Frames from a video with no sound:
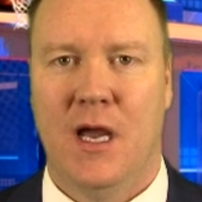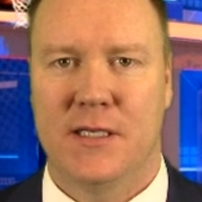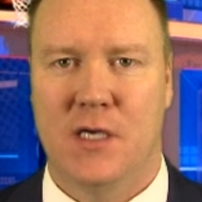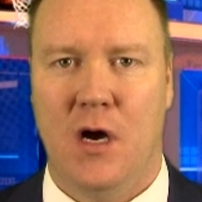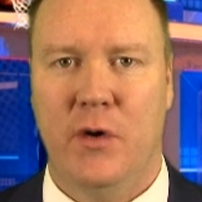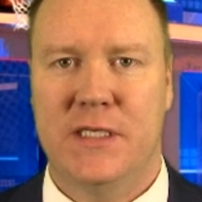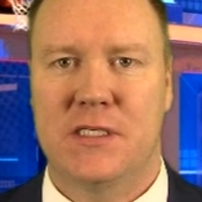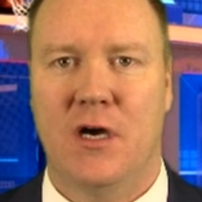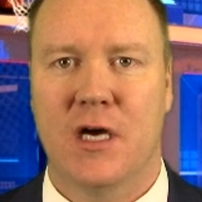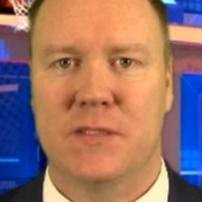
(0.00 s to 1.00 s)
As always,
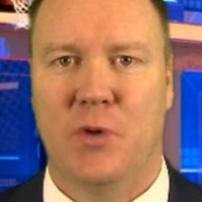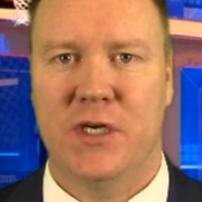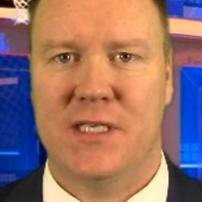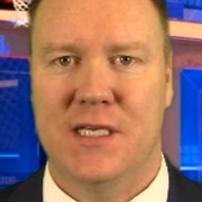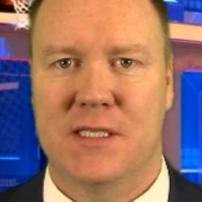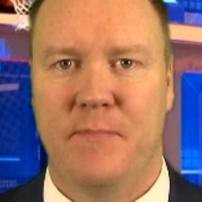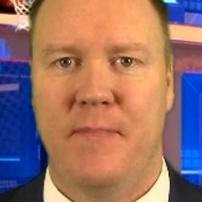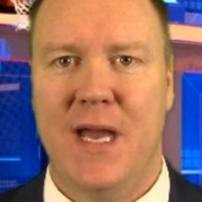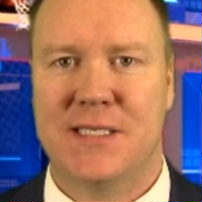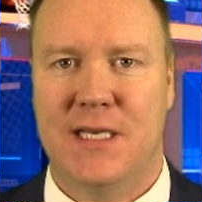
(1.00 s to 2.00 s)
Doc Sports has the
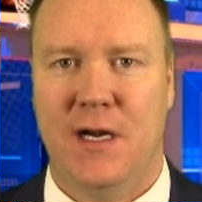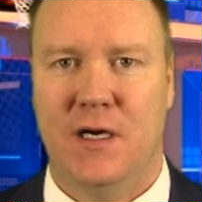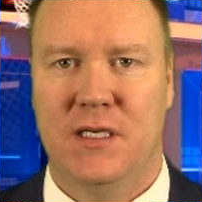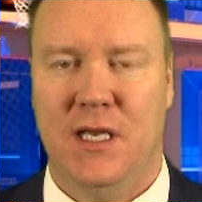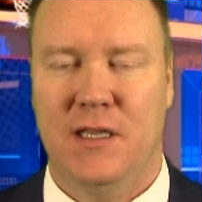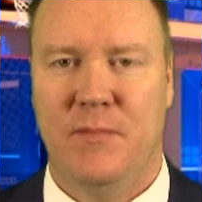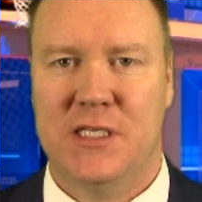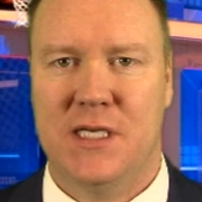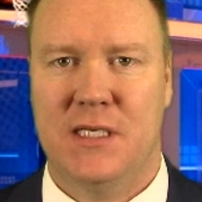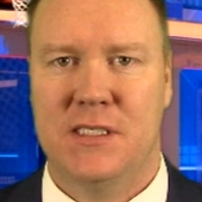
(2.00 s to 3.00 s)
best guarantee in the
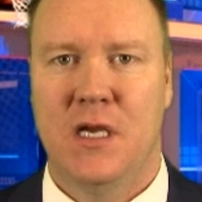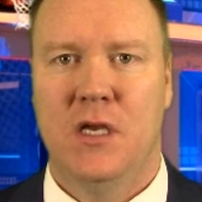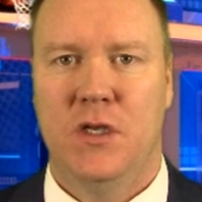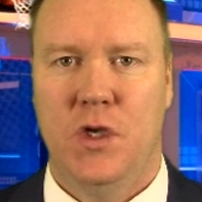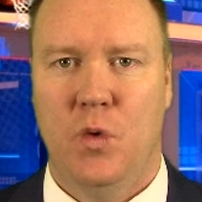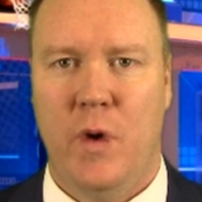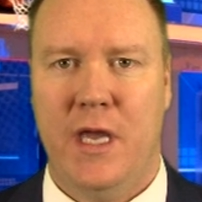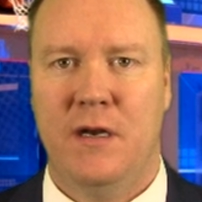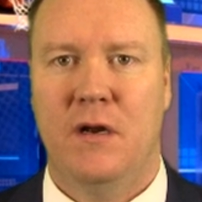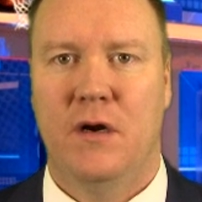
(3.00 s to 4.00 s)
business. You
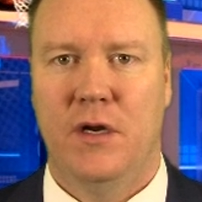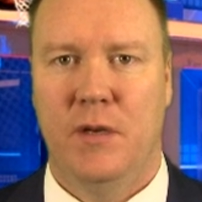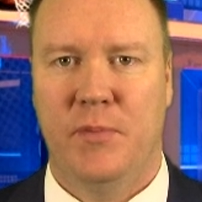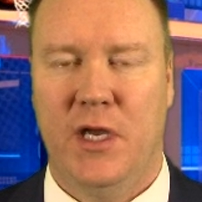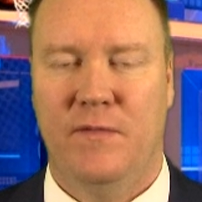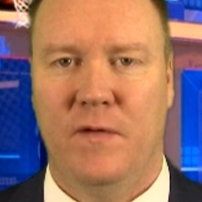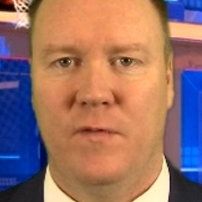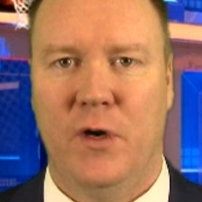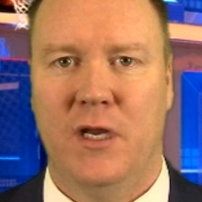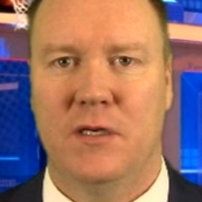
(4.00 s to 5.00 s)
win or you play for
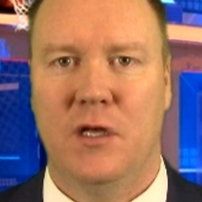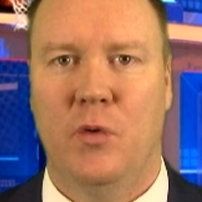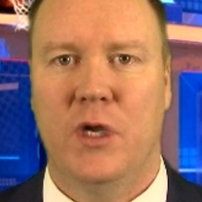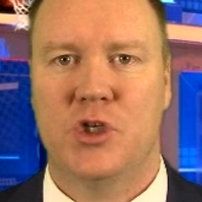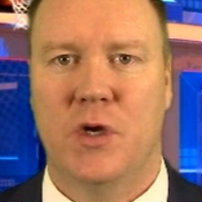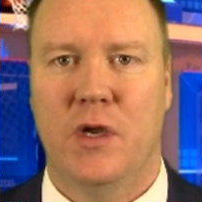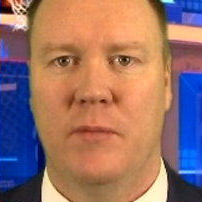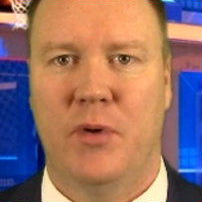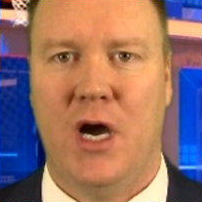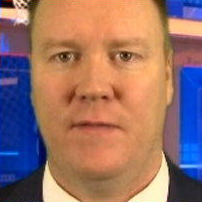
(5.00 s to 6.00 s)
free until we show you
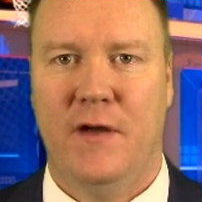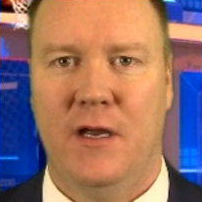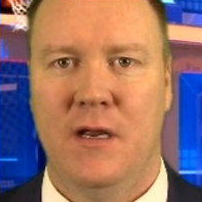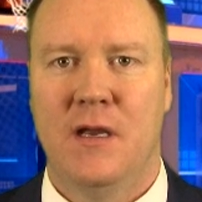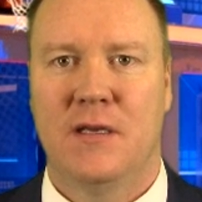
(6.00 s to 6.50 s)
a profit.